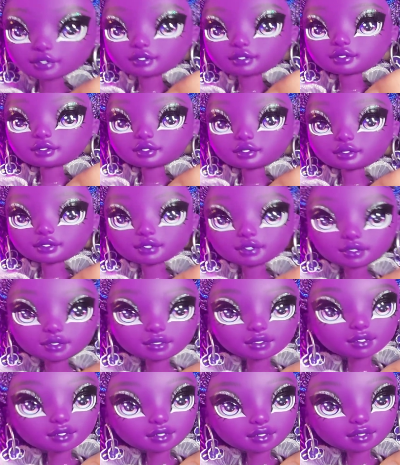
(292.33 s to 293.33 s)
a Rainbow High
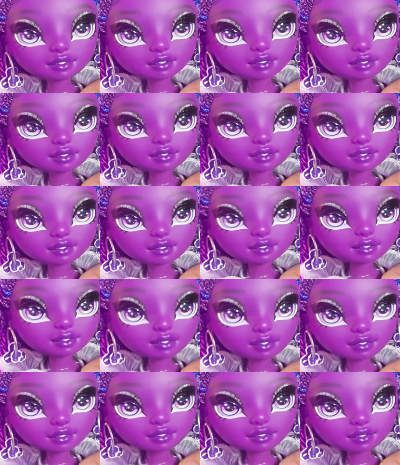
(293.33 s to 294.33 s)
doll, they're usually in like their
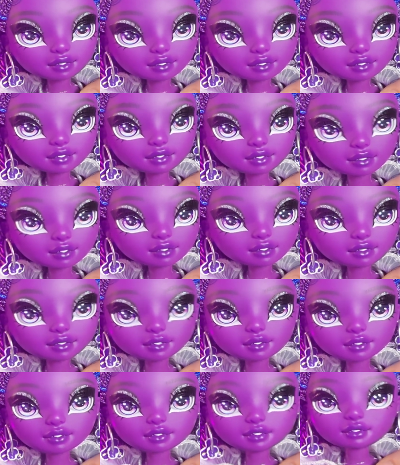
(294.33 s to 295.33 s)
highest drag.
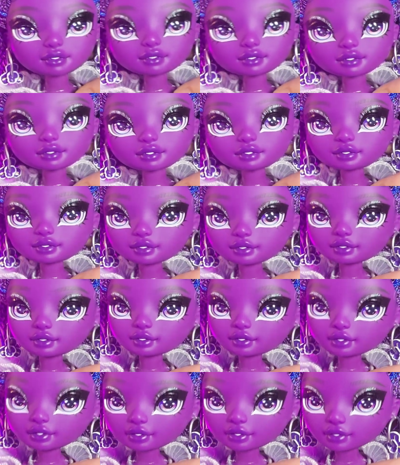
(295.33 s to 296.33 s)
It's actually a
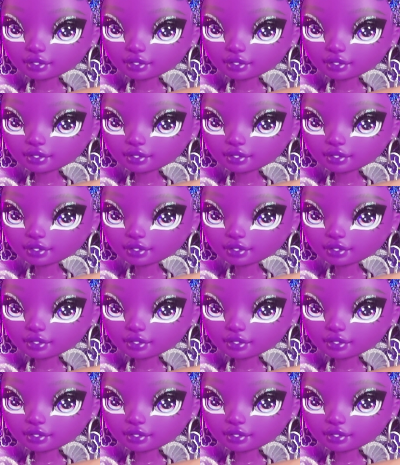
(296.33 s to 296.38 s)
little